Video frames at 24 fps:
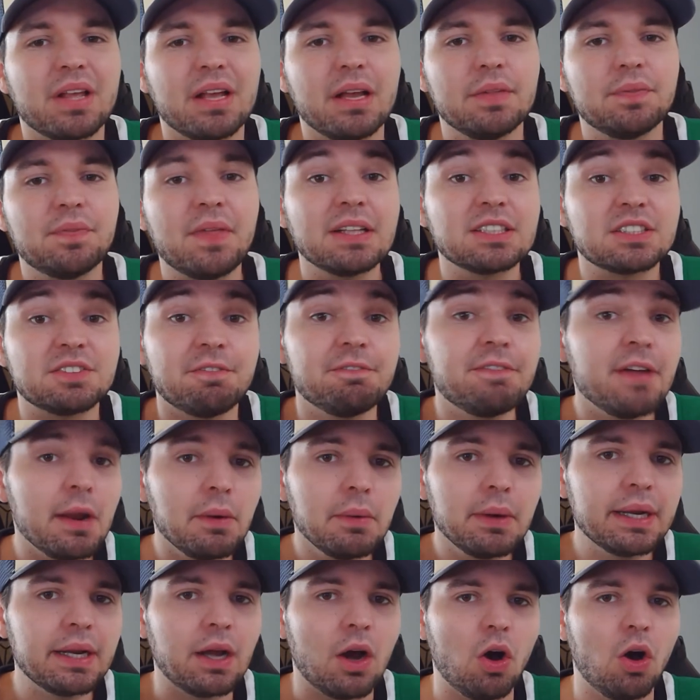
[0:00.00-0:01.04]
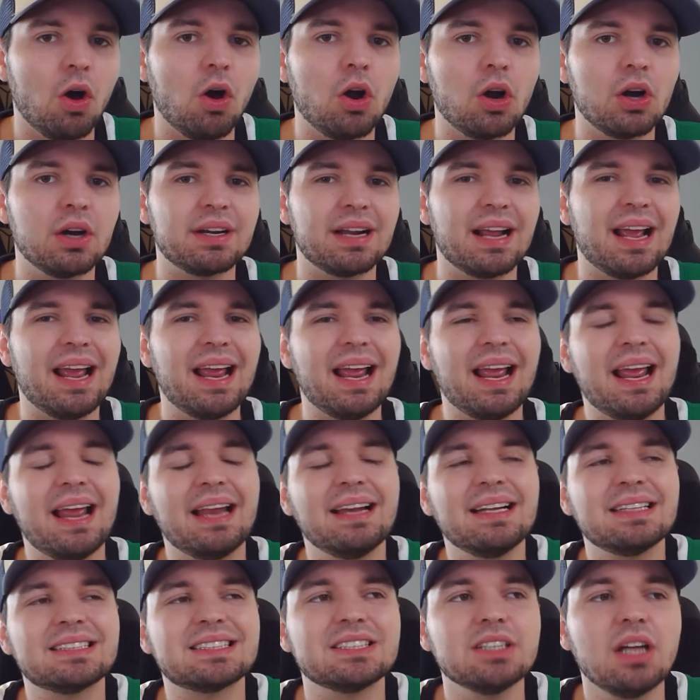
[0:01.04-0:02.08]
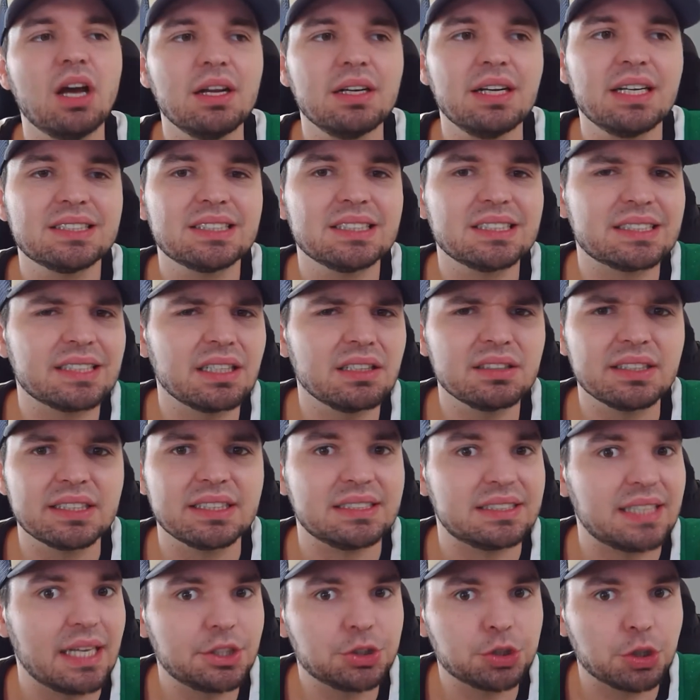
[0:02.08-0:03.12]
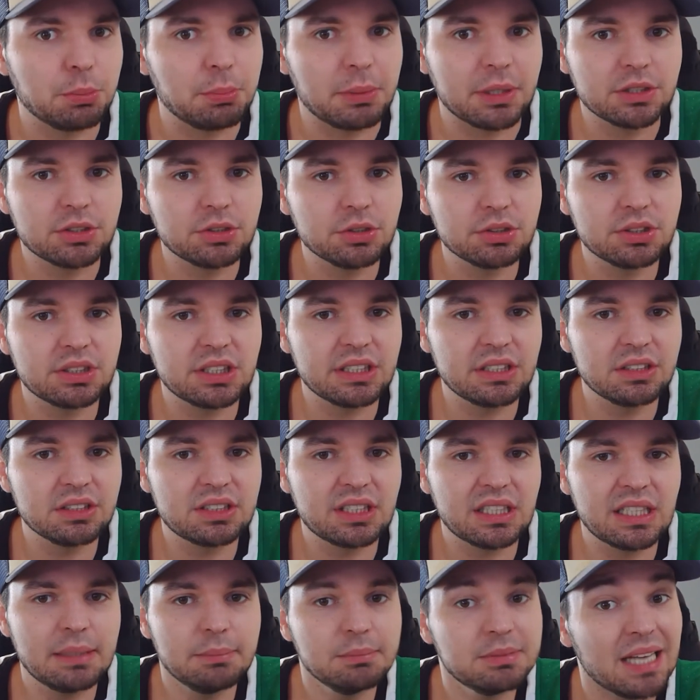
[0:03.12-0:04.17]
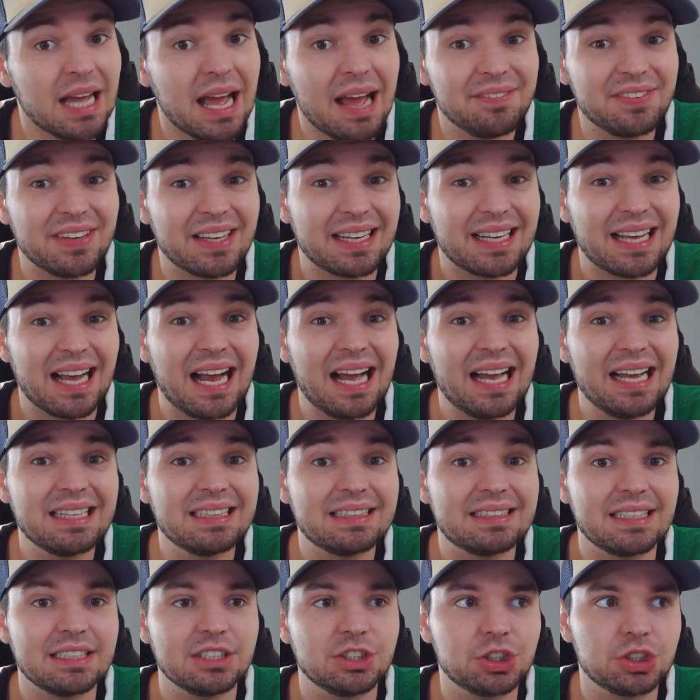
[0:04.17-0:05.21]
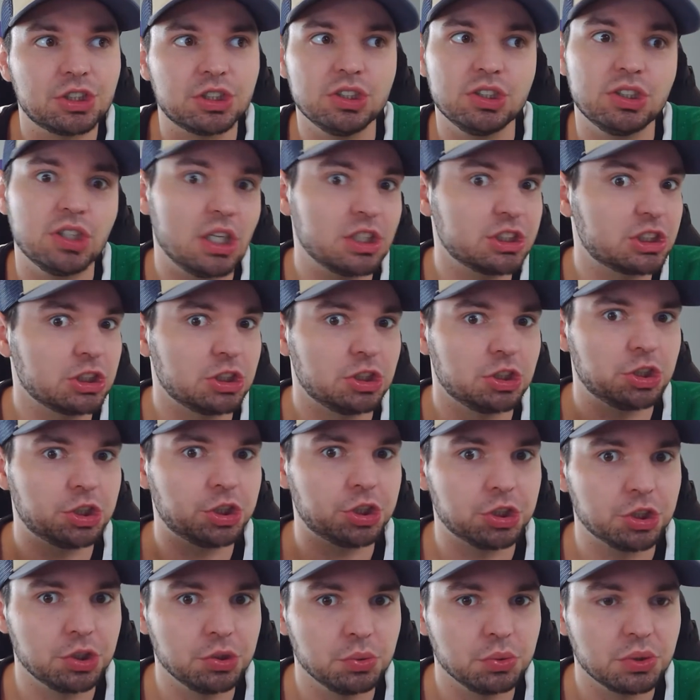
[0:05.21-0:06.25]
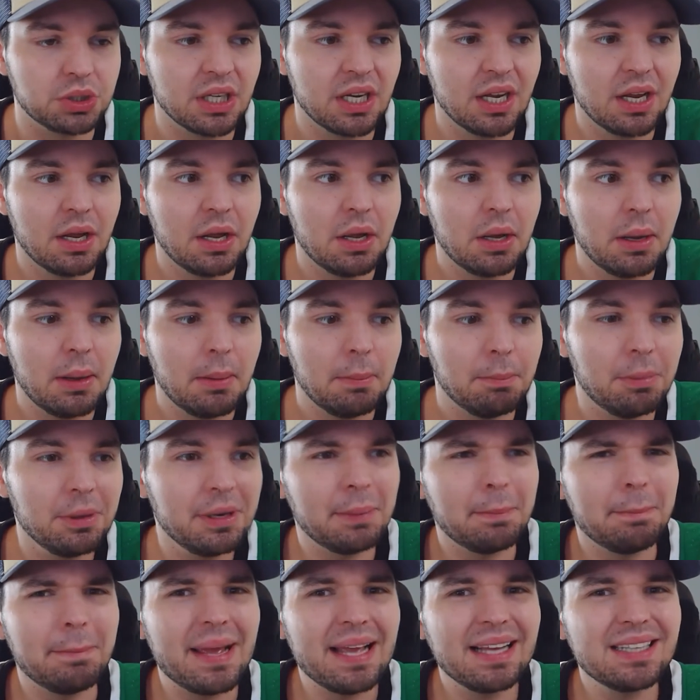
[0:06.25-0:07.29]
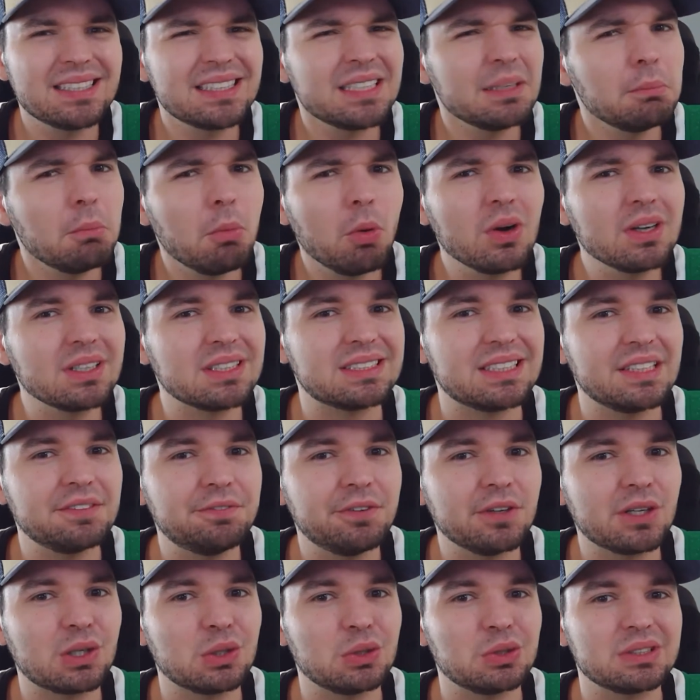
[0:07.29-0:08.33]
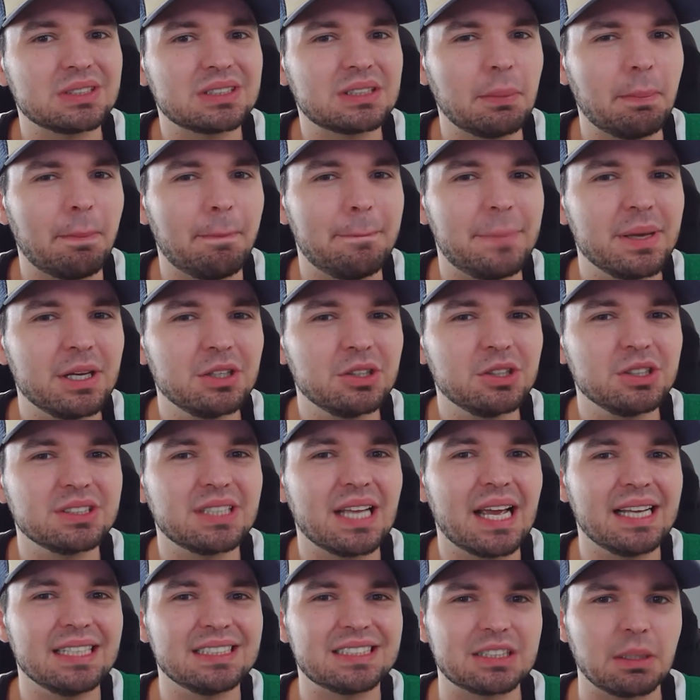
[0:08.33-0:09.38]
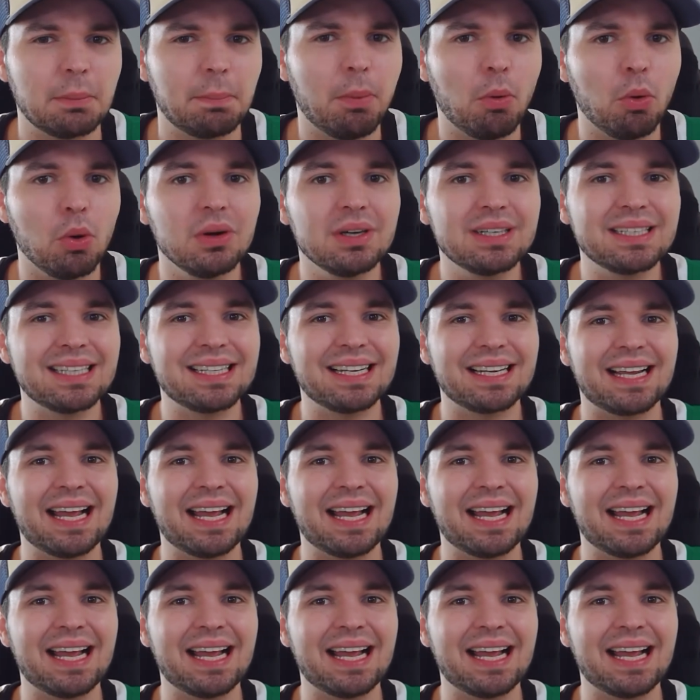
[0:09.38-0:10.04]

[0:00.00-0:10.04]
that's very hard, and it's not necessarily detrimental to your team to have a guy that just doesn't shoot. But it makes it more difficult to build a supporting